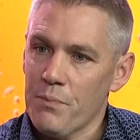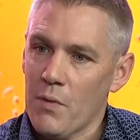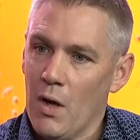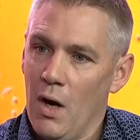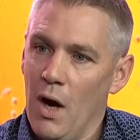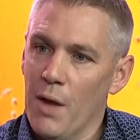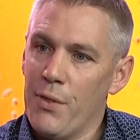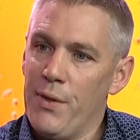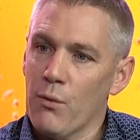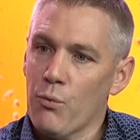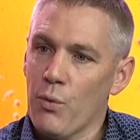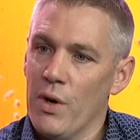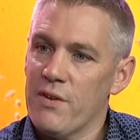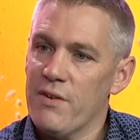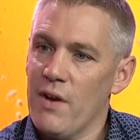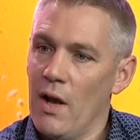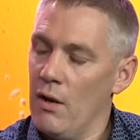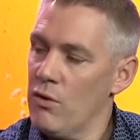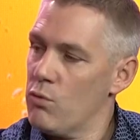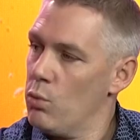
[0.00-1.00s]
I think
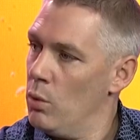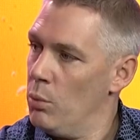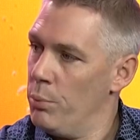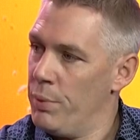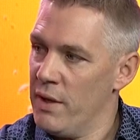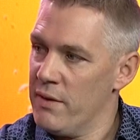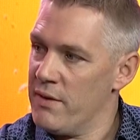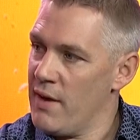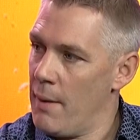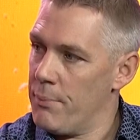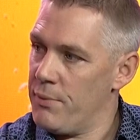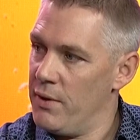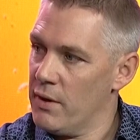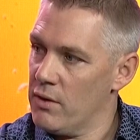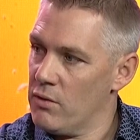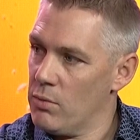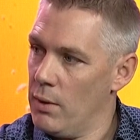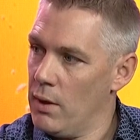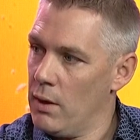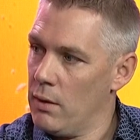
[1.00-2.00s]
retailers will be adapting
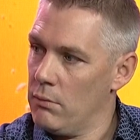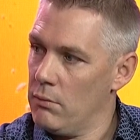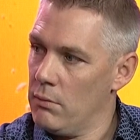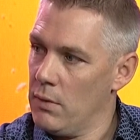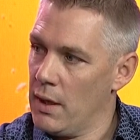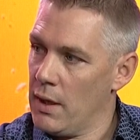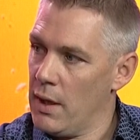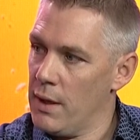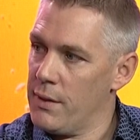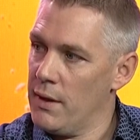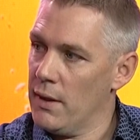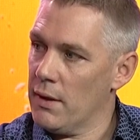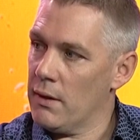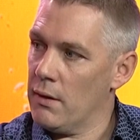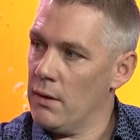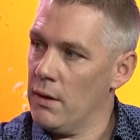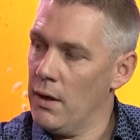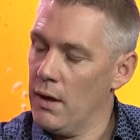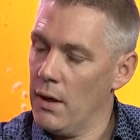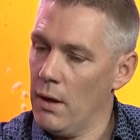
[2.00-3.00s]
as well, and I think
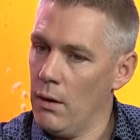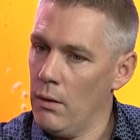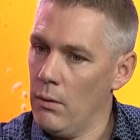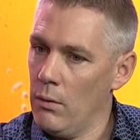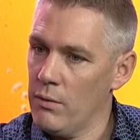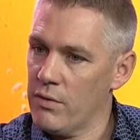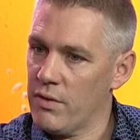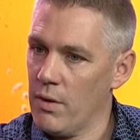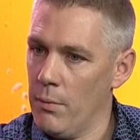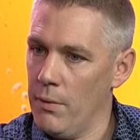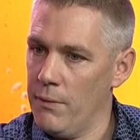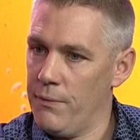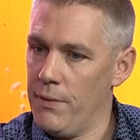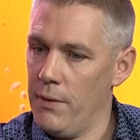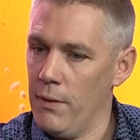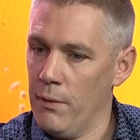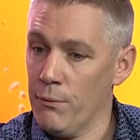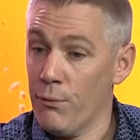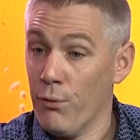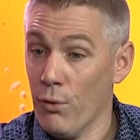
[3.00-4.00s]

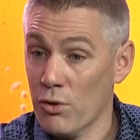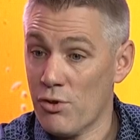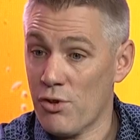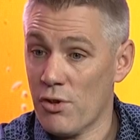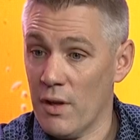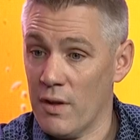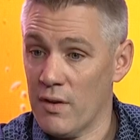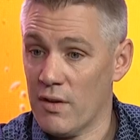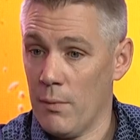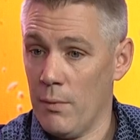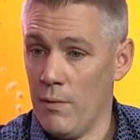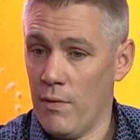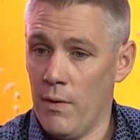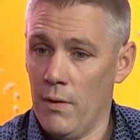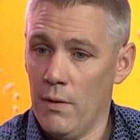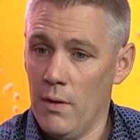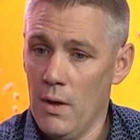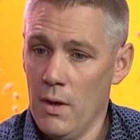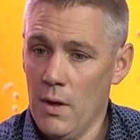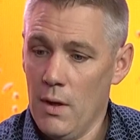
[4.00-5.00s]
unfortunately some of
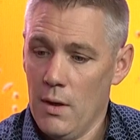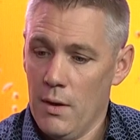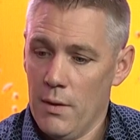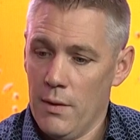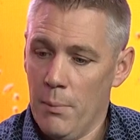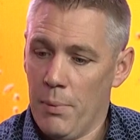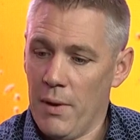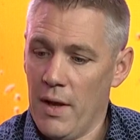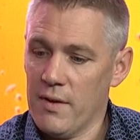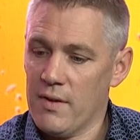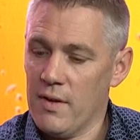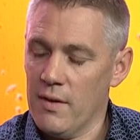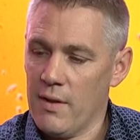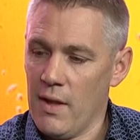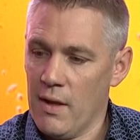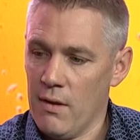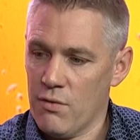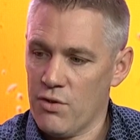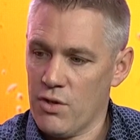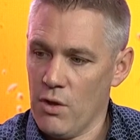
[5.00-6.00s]
the places
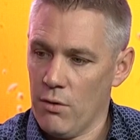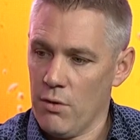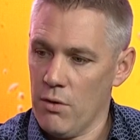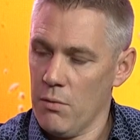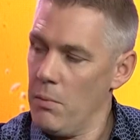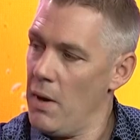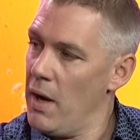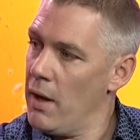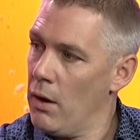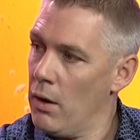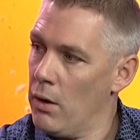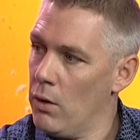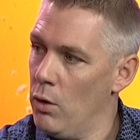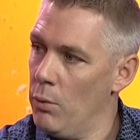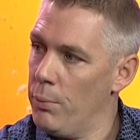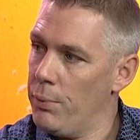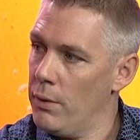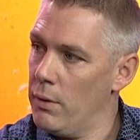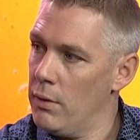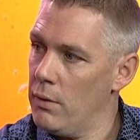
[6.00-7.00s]
that have shuttered may not
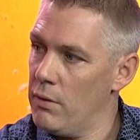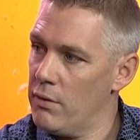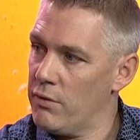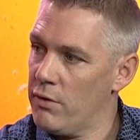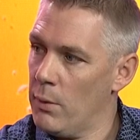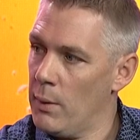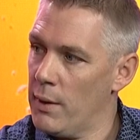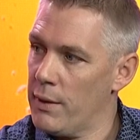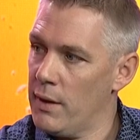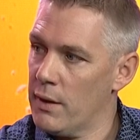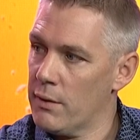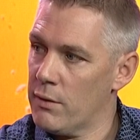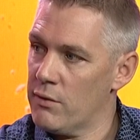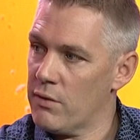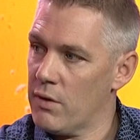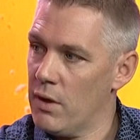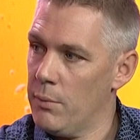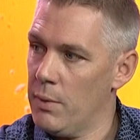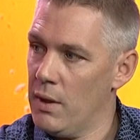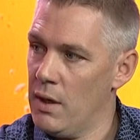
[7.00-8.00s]
open. So I think there's
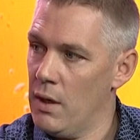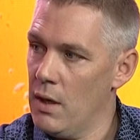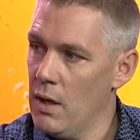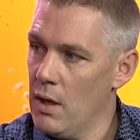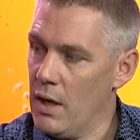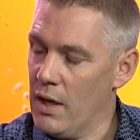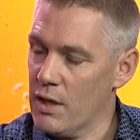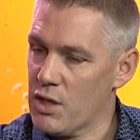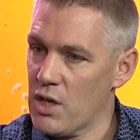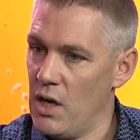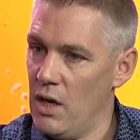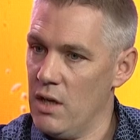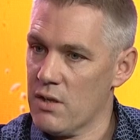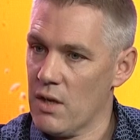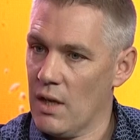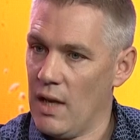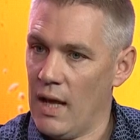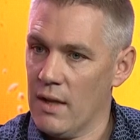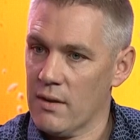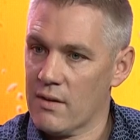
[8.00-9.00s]
going to be a
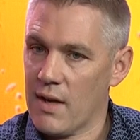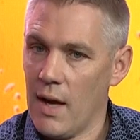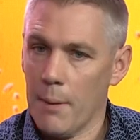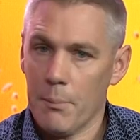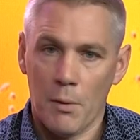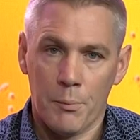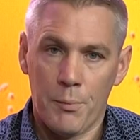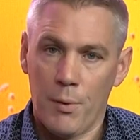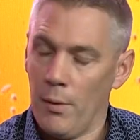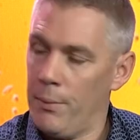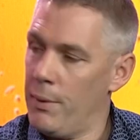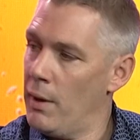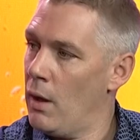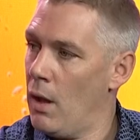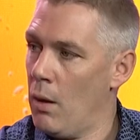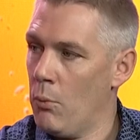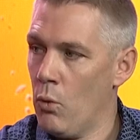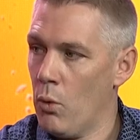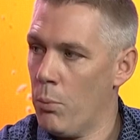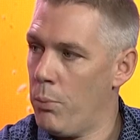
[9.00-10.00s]
changing landscape. There'll probably be a
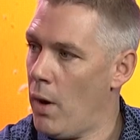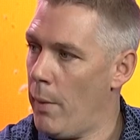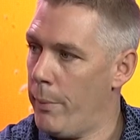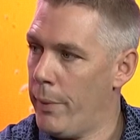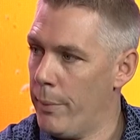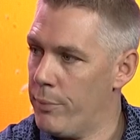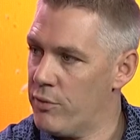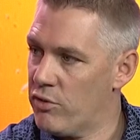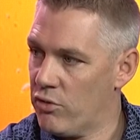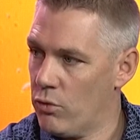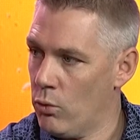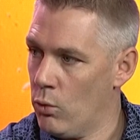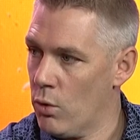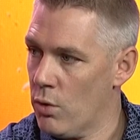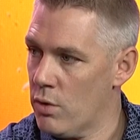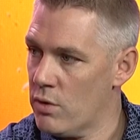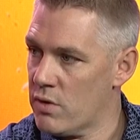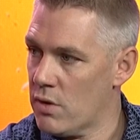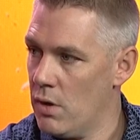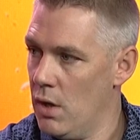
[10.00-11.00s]
lot more pop-up
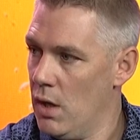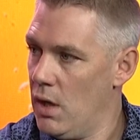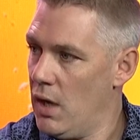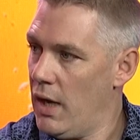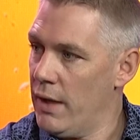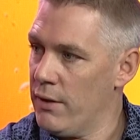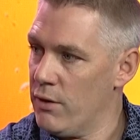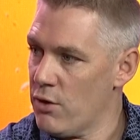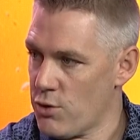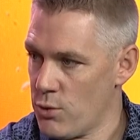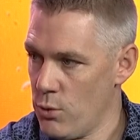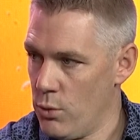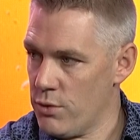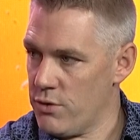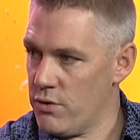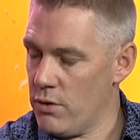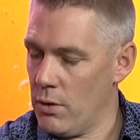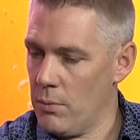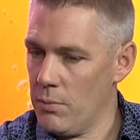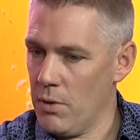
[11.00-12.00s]
stores in the short
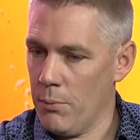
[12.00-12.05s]
term.